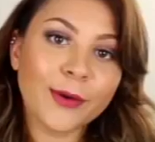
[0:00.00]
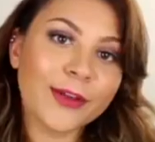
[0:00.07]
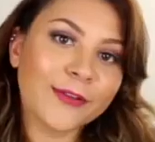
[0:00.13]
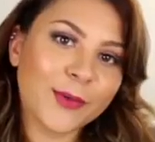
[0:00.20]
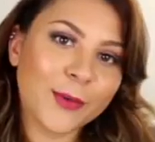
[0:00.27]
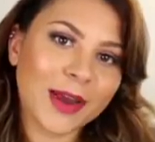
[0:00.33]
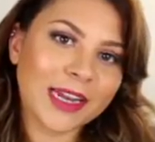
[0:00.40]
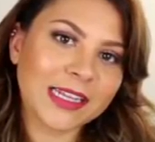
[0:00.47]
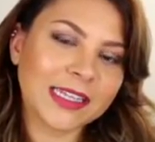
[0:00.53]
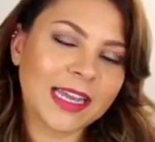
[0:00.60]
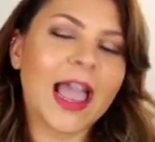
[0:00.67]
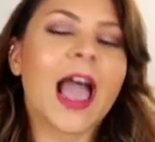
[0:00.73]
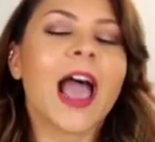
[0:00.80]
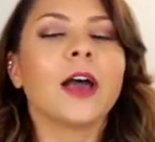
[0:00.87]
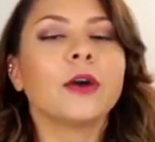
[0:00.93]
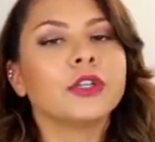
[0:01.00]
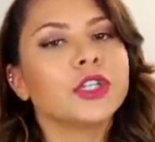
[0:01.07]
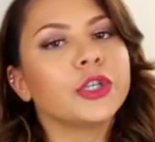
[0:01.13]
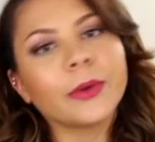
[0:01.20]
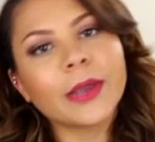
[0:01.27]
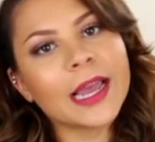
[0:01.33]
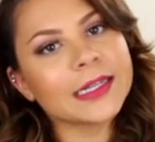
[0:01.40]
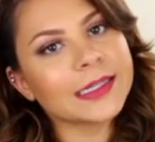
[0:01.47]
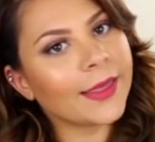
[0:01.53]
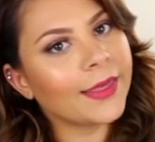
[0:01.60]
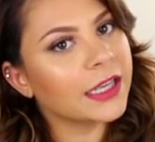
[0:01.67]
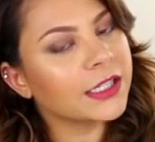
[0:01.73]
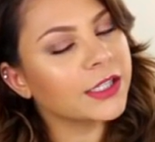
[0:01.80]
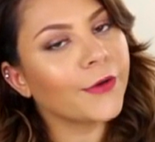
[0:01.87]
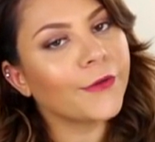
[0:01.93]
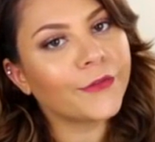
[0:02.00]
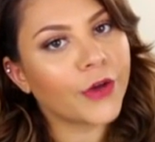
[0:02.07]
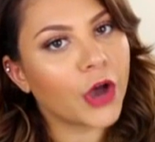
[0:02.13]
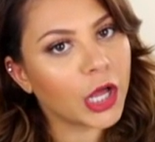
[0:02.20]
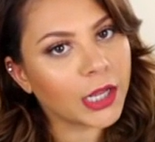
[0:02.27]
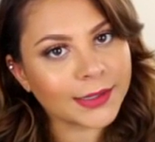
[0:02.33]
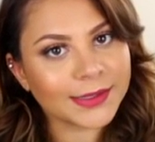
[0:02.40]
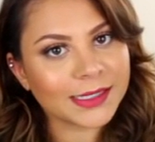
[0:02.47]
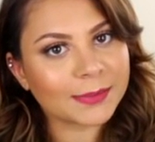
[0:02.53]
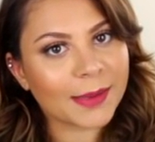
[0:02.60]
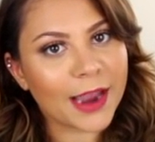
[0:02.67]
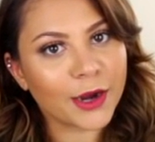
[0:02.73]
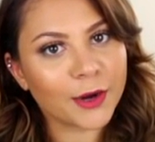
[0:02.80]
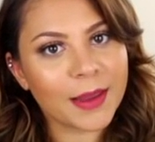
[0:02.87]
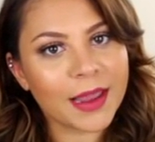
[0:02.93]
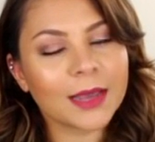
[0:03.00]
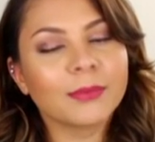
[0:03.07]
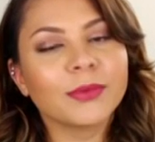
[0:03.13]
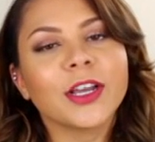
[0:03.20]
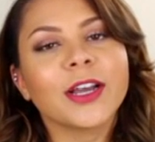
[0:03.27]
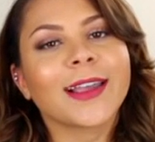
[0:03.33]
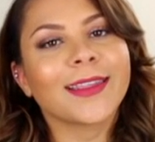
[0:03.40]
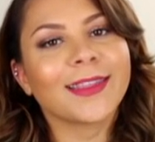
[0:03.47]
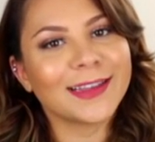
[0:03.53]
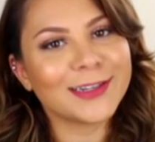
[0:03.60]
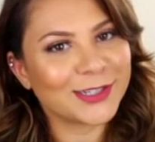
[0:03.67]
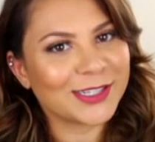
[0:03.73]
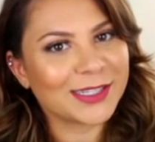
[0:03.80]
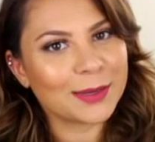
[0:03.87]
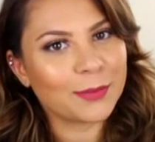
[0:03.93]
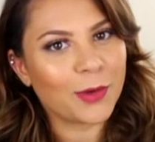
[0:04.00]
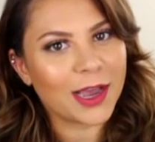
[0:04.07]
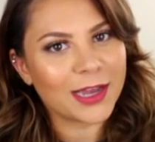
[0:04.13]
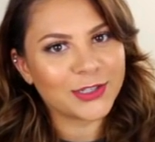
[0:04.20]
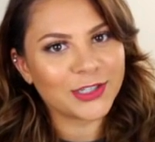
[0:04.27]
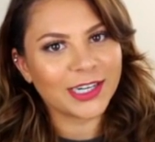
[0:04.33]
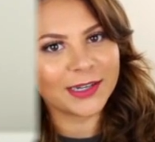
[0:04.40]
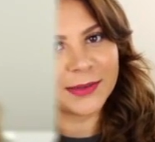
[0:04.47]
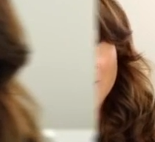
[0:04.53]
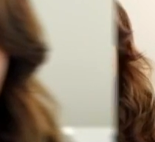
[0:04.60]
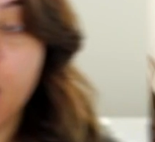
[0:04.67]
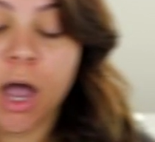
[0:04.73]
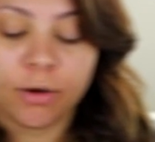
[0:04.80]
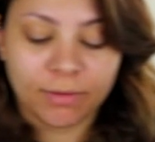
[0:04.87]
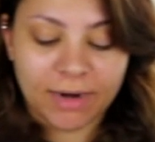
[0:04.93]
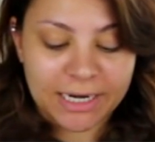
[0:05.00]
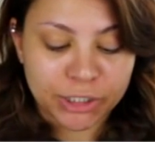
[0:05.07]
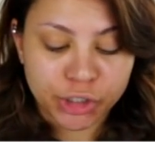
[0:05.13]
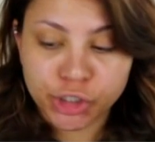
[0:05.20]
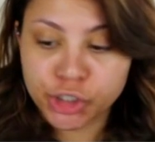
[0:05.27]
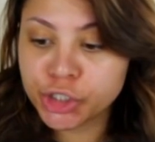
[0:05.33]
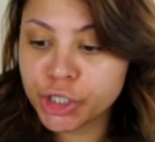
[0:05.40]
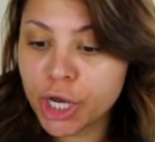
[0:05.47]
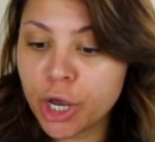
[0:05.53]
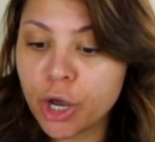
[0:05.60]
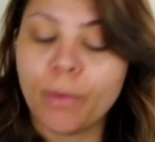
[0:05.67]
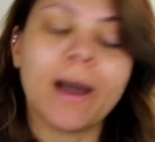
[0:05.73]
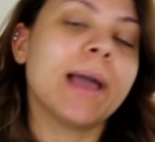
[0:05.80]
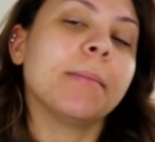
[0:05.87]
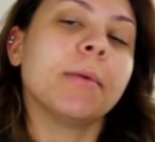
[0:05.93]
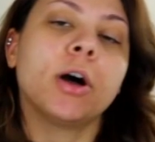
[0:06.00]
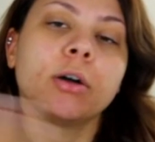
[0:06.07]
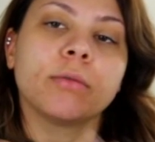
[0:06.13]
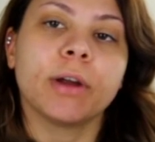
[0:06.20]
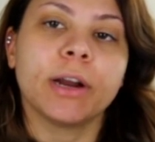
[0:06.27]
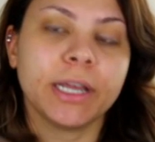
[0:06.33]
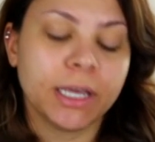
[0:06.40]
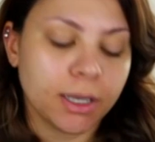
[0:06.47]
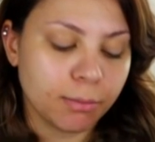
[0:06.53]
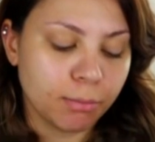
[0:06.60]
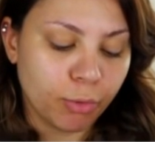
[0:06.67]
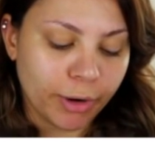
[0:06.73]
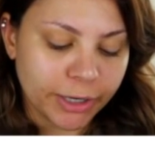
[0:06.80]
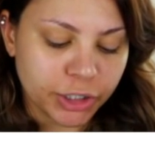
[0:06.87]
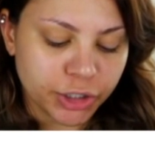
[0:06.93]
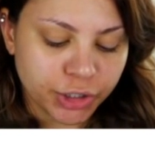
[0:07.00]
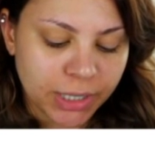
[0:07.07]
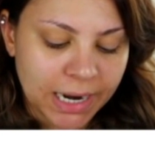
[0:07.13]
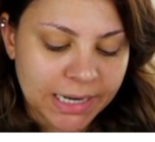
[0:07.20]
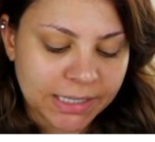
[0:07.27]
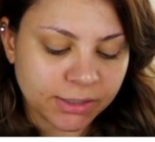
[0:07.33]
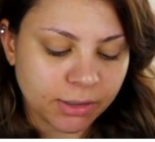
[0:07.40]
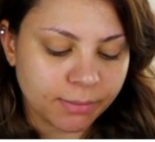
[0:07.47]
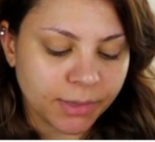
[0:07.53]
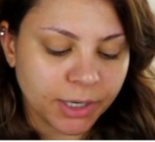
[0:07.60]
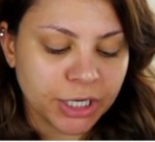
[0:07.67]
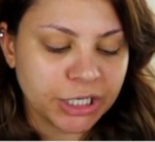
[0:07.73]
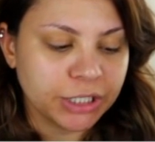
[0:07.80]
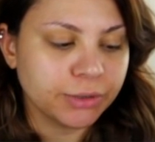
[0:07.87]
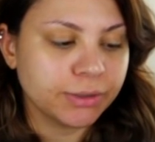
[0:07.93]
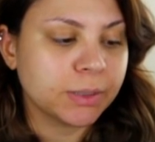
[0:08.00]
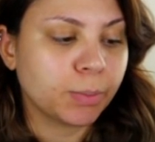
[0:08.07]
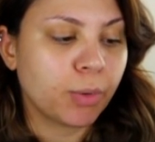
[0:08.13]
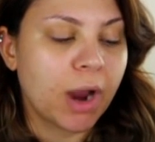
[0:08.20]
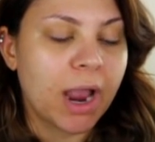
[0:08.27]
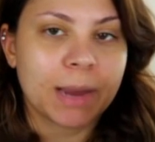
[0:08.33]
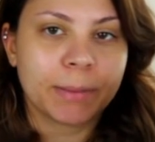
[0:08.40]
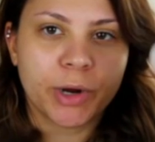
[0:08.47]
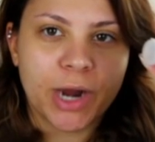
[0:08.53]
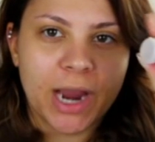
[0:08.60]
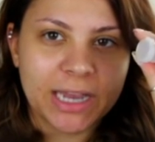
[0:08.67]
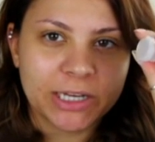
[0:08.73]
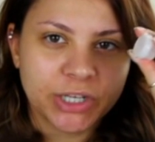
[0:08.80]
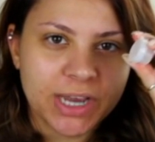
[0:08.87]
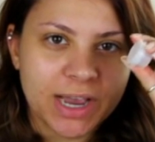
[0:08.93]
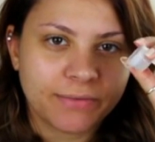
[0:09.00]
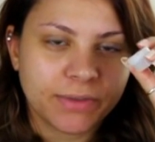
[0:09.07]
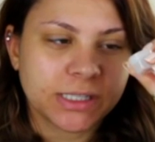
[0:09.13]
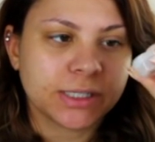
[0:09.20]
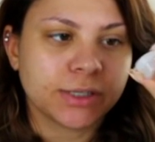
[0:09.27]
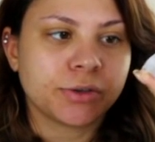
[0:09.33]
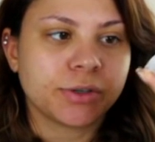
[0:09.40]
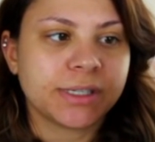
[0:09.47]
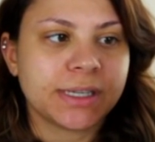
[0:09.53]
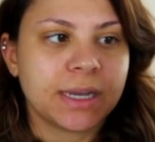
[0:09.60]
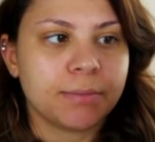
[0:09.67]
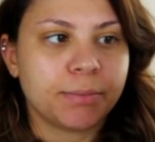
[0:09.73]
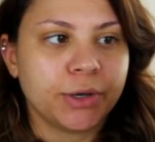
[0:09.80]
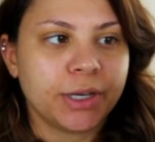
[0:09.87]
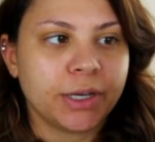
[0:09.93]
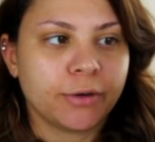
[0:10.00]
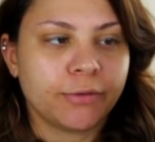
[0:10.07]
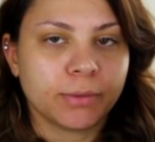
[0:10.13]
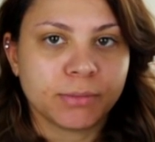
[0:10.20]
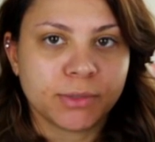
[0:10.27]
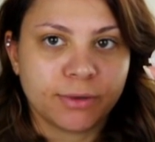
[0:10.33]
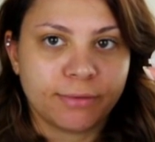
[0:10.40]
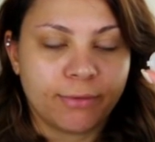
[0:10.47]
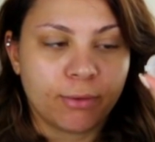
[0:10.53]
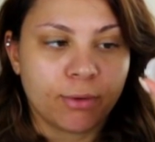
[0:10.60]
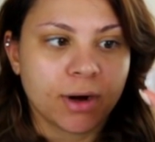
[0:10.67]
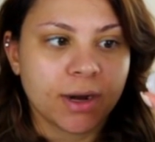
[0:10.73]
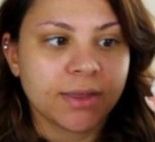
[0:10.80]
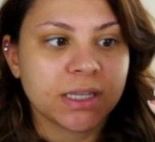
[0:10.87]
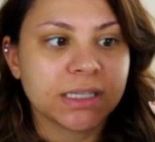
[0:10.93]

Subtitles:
If you want to see how to get this fall inspired makeup look, then just keep watching. Alright, so I'm already moisturized, so I'm going to use primer. I actually have this little sample here from Sephora.